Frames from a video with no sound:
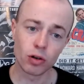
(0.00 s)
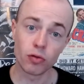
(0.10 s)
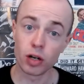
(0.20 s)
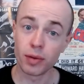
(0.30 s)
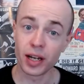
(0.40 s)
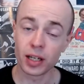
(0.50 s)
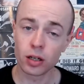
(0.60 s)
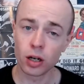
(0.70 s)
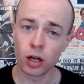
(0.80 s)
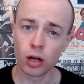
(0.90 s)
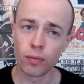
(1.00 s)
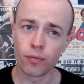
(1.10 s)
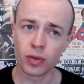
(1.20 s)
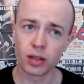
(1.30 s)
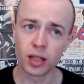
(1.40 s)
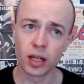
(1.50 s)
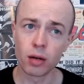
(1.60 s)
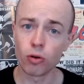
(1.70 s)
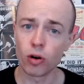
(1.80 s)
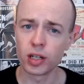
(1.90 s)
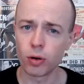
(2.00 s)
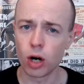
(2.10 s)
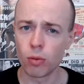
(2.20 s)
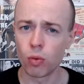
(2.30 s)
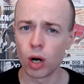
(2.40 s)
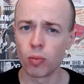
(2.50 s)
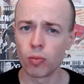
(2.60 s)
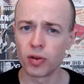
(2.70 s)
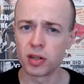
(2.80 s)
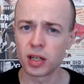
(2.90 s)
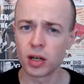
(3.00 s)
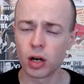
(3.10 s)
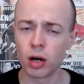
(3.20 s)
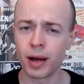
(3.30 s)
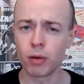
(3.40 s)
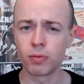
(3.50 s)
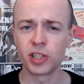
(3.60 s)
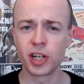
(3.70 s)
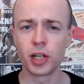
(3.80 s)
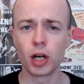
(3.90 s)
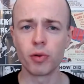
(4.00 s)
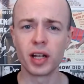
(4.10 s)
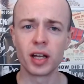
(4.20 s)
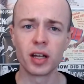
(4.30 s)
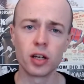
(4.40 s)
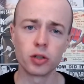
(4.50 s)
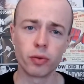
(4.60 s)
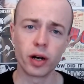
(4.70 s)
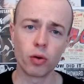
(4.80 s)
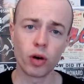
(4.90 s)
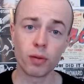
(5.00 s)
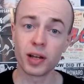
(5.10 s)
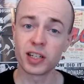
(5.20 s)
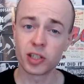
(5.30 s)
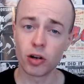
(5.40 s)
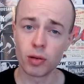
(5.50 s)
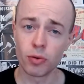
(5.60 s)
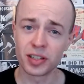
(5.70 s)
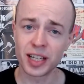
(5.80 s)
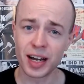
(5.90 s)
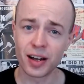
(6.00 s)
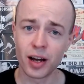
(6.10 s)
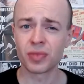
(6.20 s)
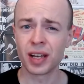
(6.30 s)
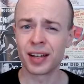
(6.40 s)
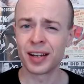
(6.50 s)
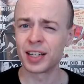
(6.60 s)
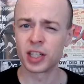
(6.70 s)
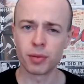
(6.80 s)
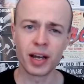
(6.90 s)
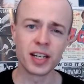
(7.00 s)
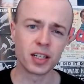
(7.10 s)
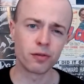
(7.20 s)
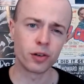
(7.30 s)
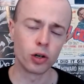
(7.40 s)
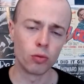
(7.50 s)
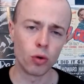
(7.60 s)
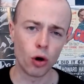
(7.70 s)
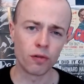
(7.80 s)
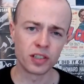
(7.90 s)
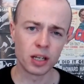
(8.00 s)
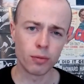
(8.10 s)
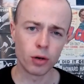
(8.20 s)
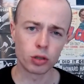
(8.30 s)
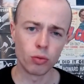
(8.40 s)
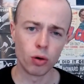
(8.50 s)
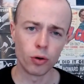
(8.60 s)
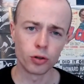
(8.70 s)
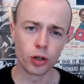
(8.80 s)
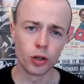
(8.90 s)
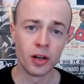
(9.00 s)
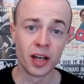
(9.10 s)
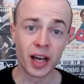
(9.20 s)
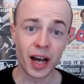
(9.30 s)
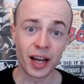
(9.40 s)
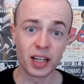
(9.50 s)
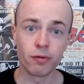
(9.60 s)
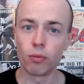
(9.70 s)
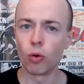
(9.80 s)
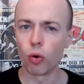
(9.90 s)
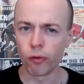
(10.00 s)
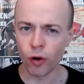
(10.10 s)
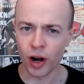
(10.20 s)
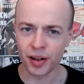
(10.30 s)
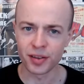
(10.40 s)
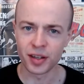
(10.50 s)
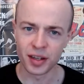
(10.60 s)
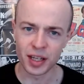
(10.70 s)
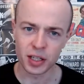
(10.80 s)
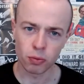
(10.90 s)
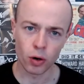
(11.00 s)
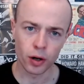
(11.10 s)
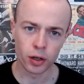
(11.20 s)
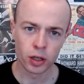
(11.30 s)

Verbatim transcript: remake, um, the uh, Brian De Palma one with um, Al Pacino in it as well, where he plays Tony Montana. And that is an amazing film, obviously much more modern and even more violent than this one.